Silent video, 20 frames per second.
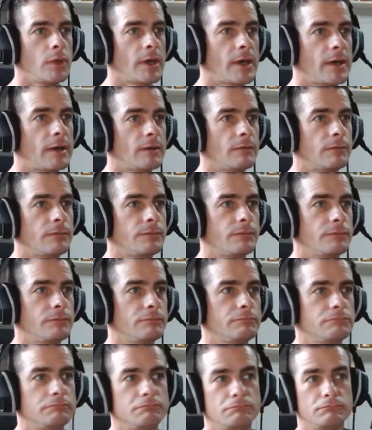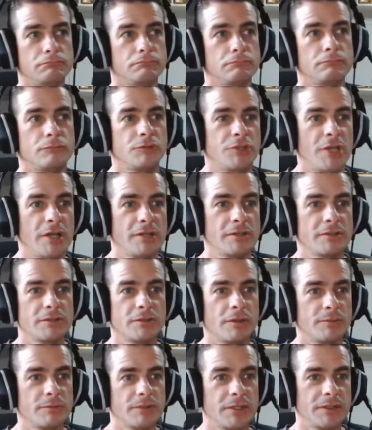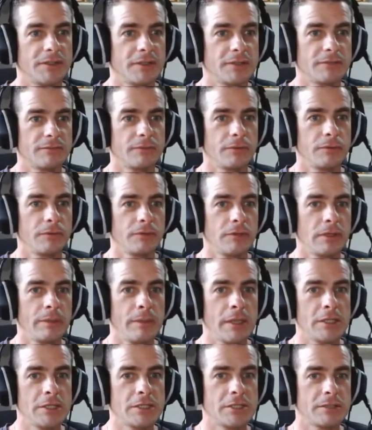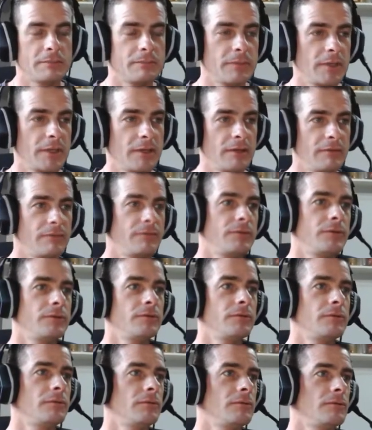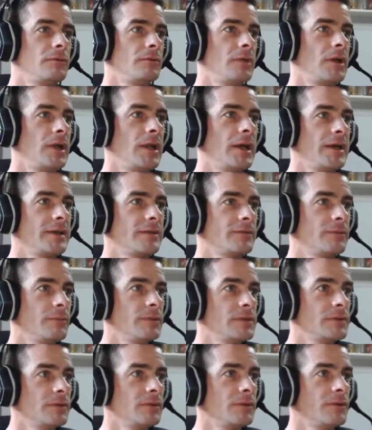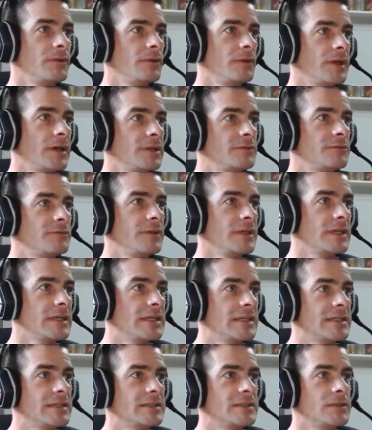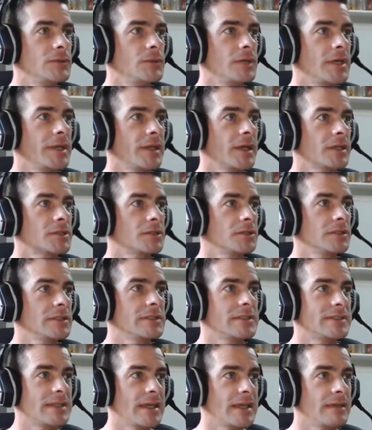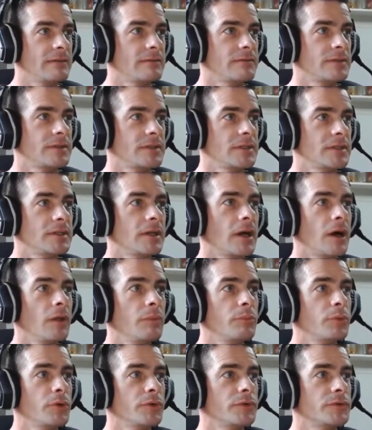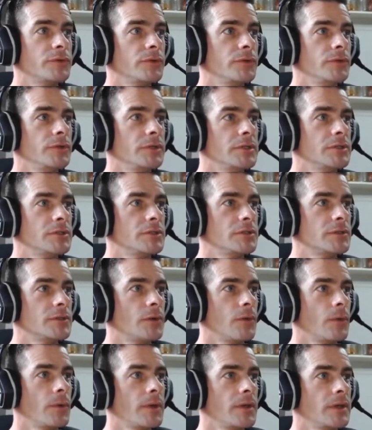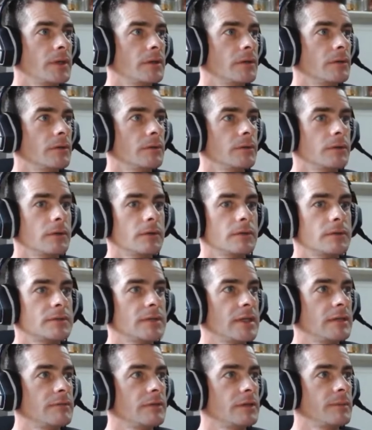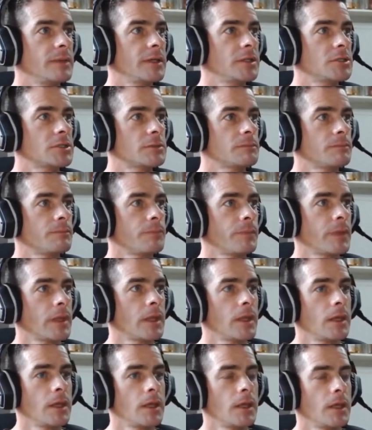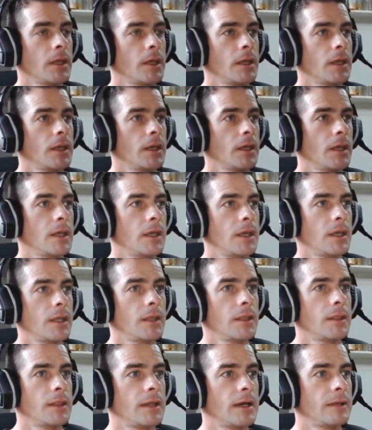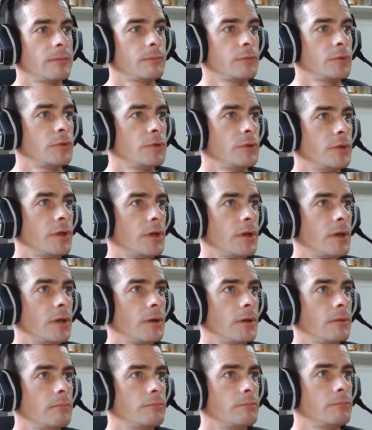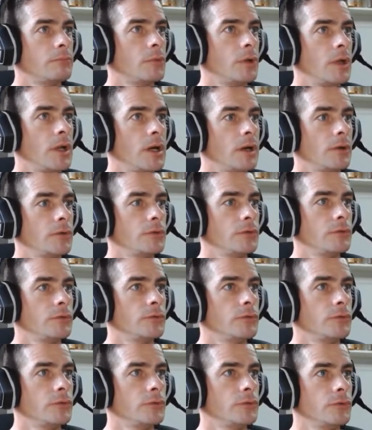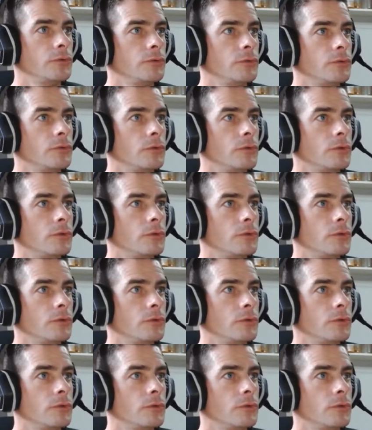have changed some settings for your image, if you like the result, the nice thing is you can actually save the output. You can just go here on save image, and that would allow you to